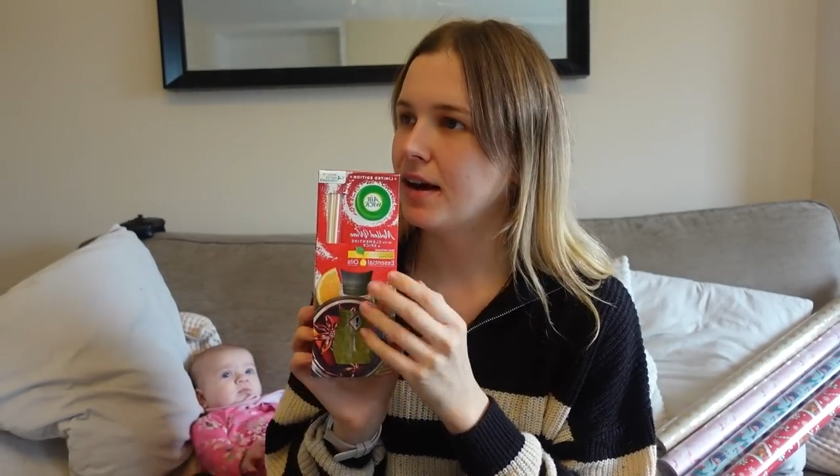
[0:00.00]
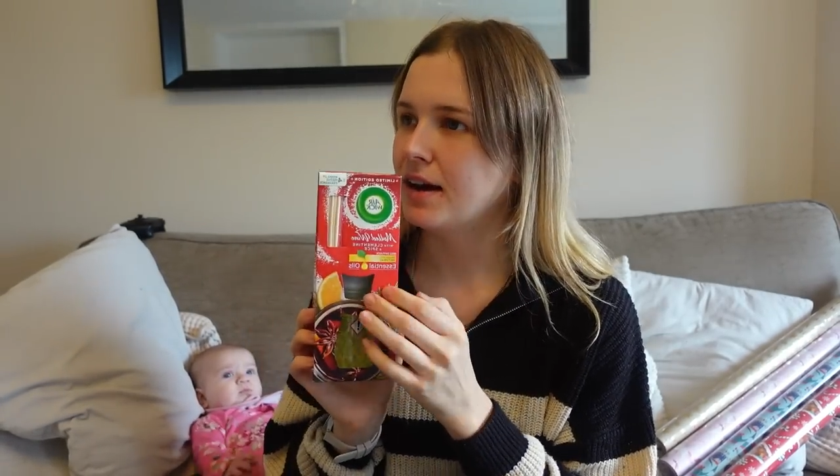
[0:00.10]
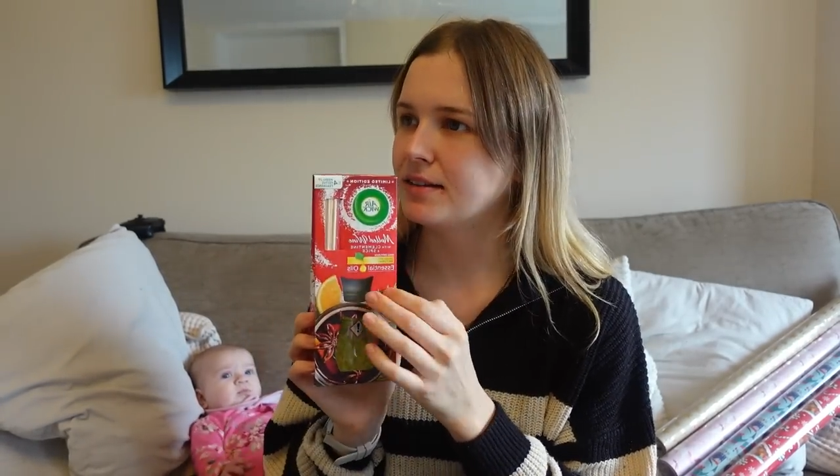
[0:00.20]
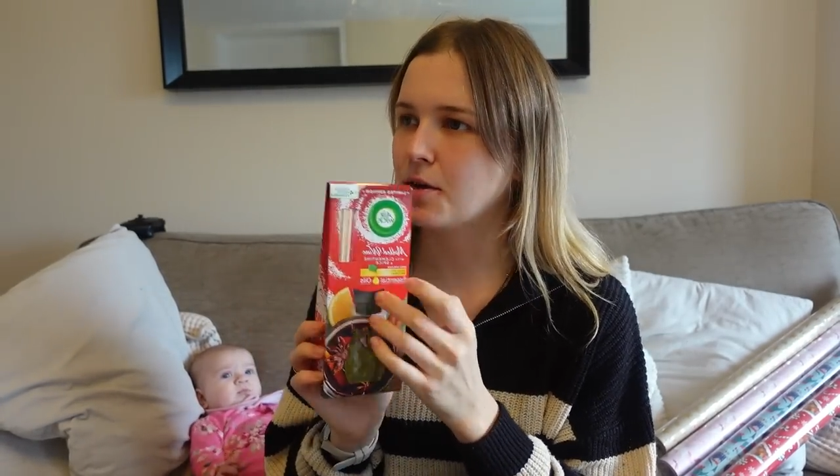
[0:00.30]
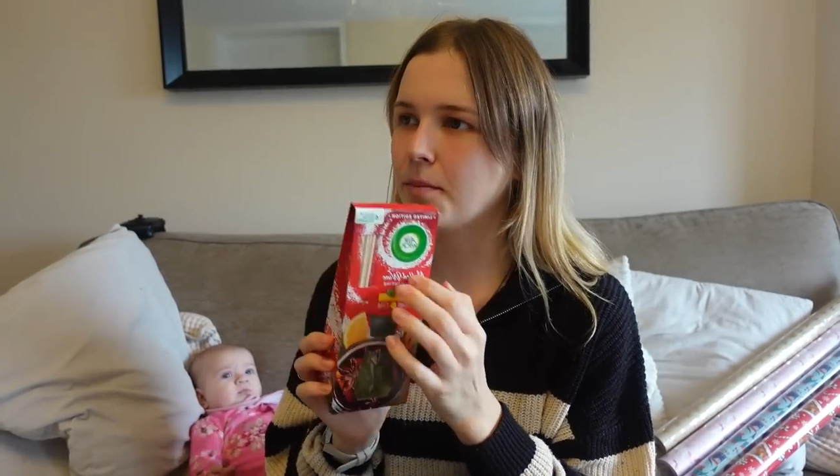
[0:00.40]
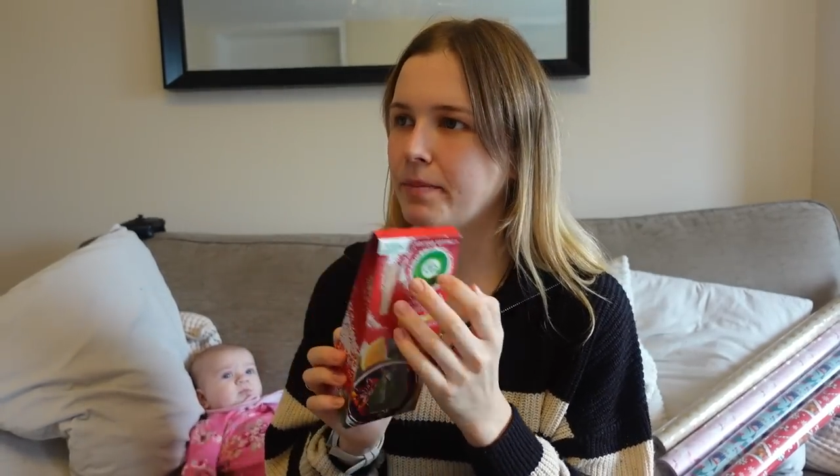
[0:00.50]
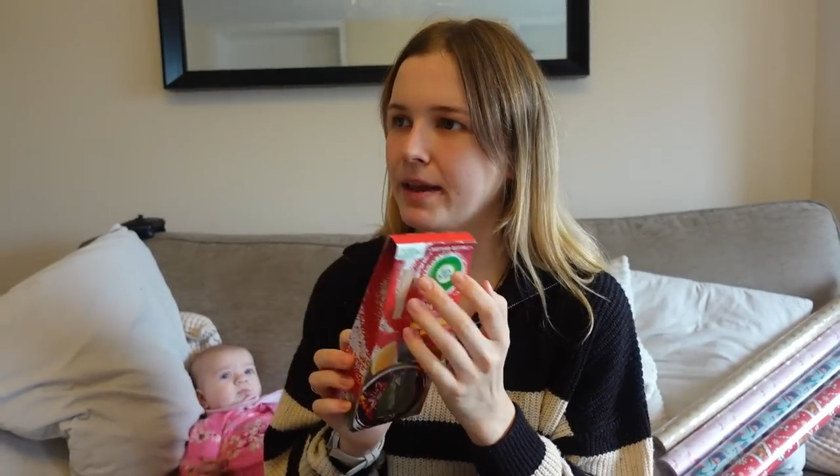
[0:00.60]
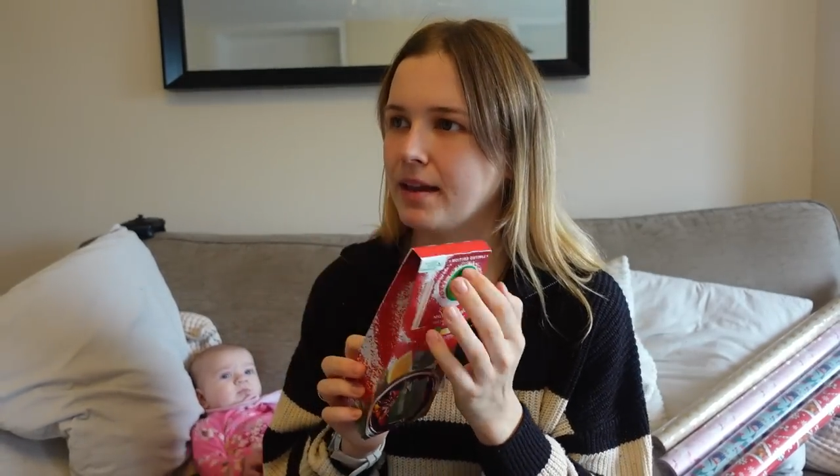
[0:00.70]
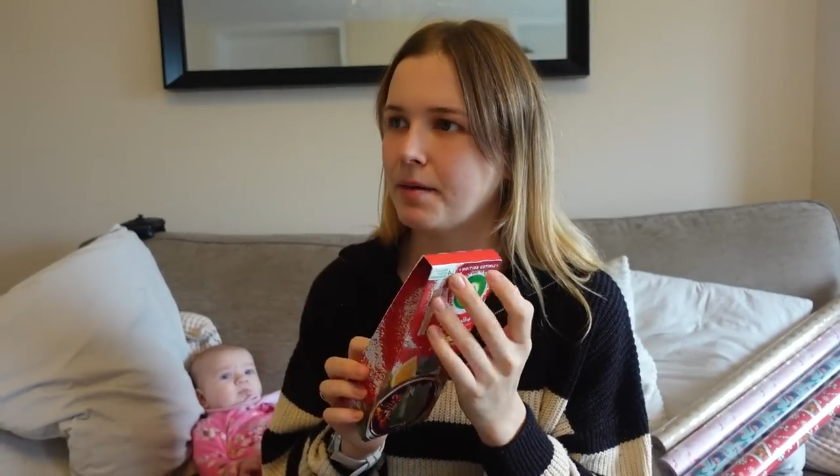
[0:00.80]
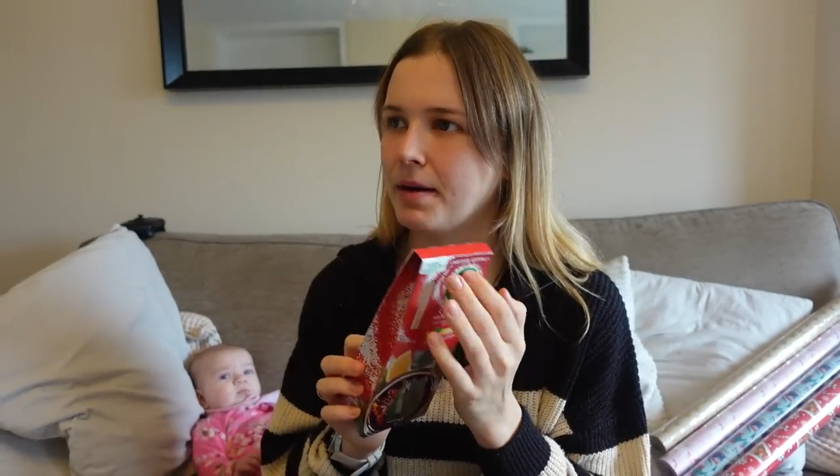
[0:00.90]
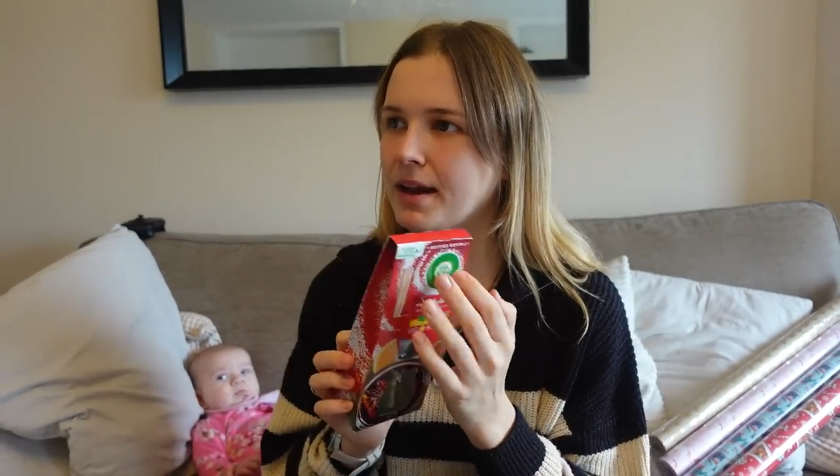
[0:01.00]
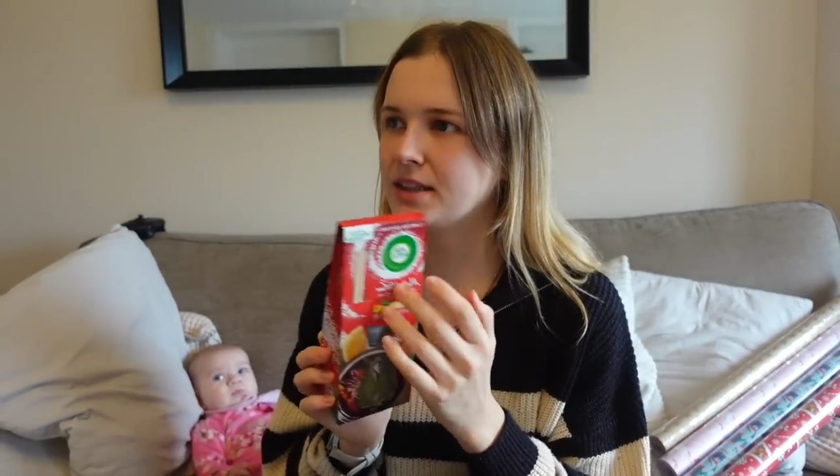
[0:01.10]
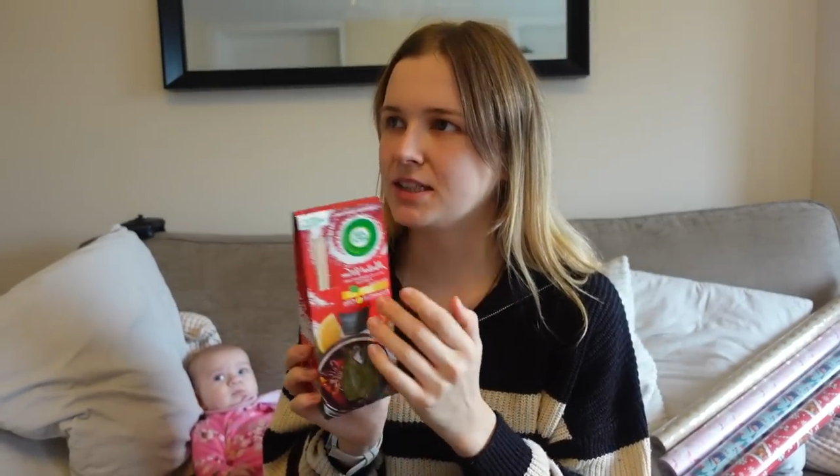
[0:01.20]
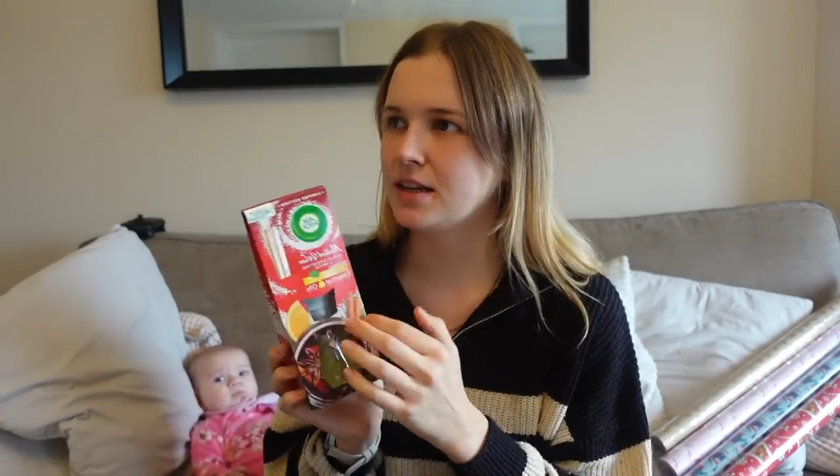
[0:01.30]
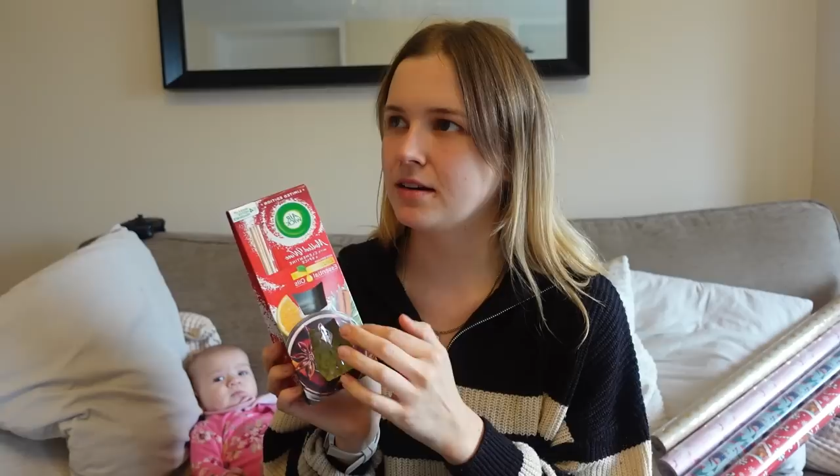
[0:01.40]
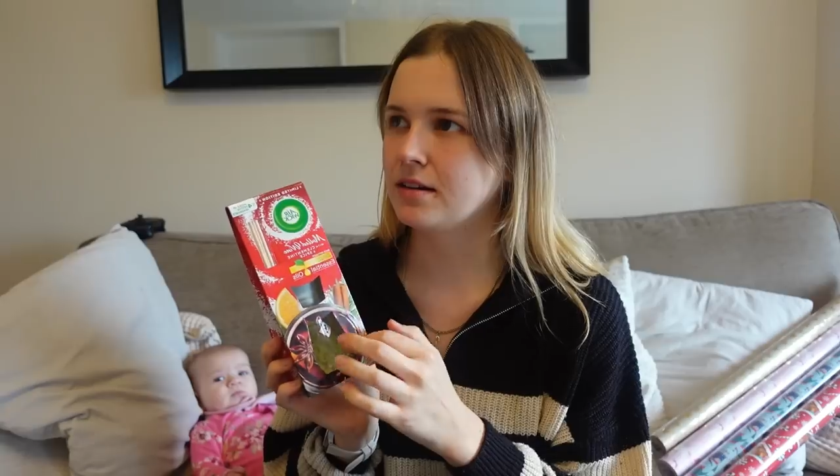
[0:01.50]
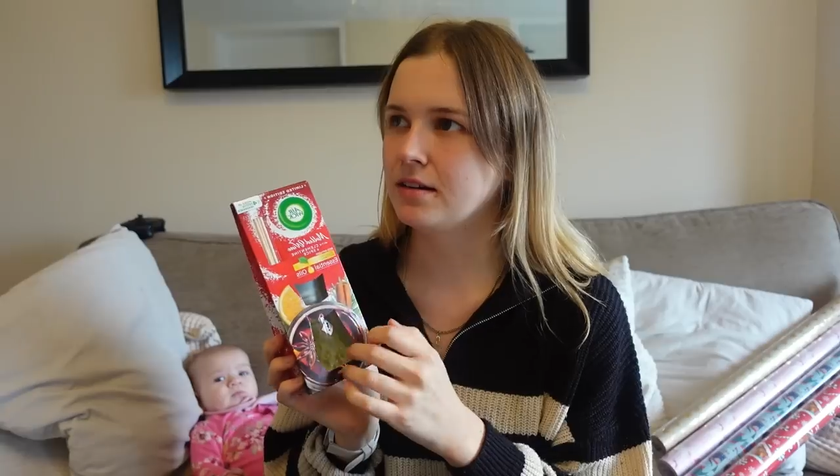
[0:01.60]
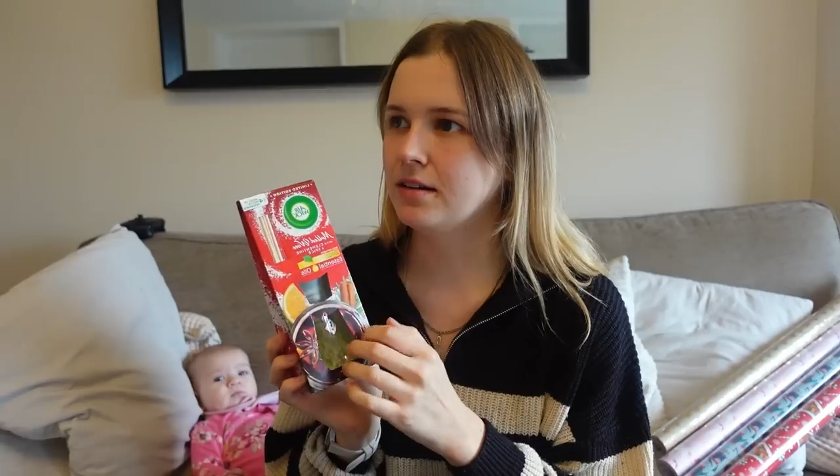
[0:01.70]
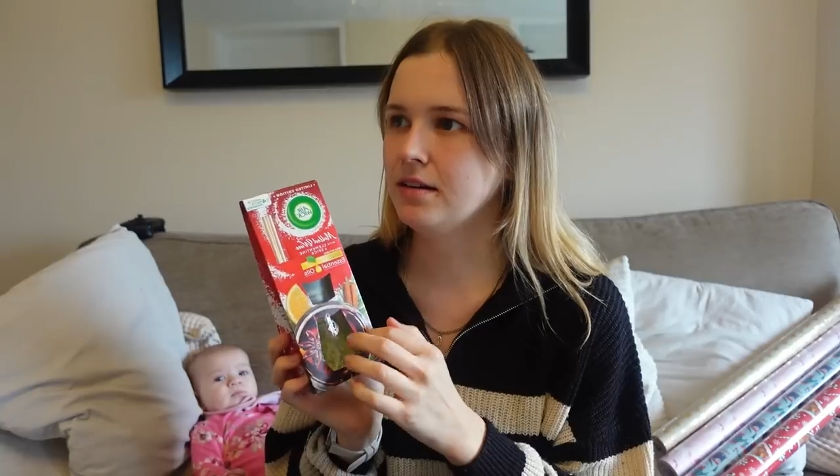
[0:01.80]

it's got pink packaging,